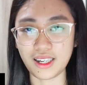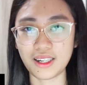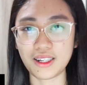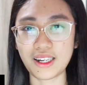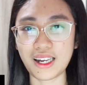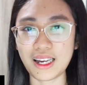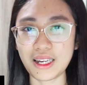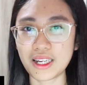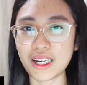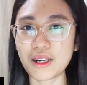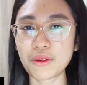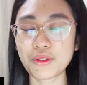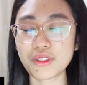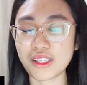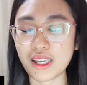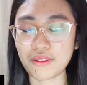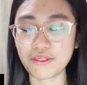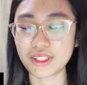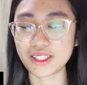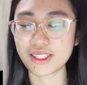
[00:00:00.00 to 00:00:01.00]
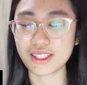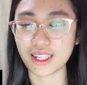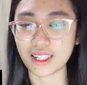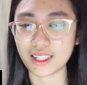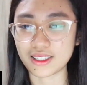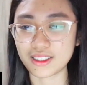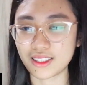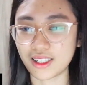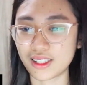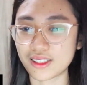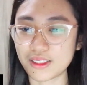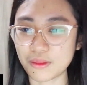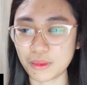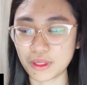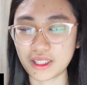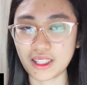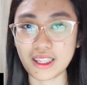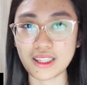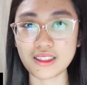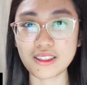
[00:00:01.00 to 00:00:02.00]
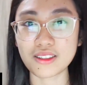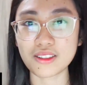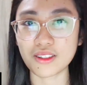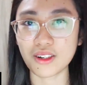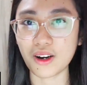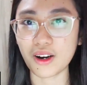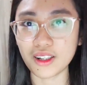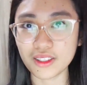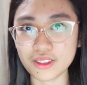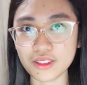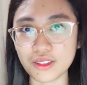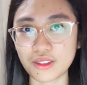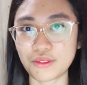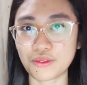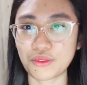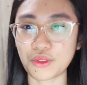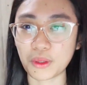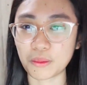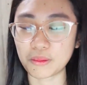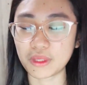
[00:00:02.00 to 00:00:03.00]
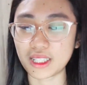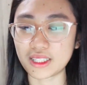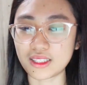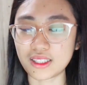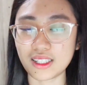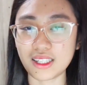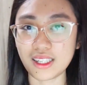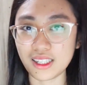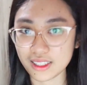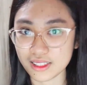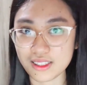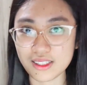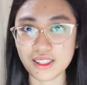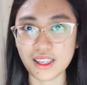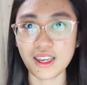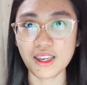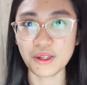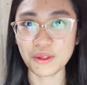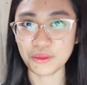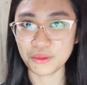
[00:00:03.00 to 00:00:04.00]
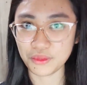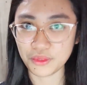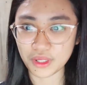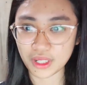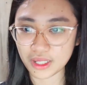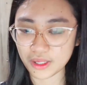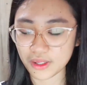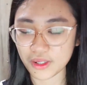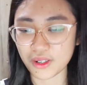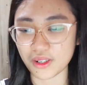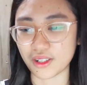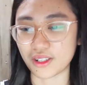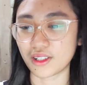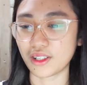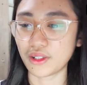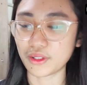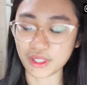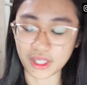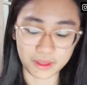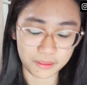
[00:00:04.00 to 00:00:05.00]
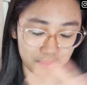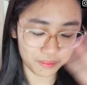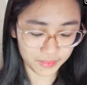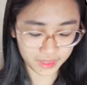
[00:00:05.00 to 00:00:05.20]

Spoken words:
I was having second thoughts, but later on confirmed that it's really her. Okay,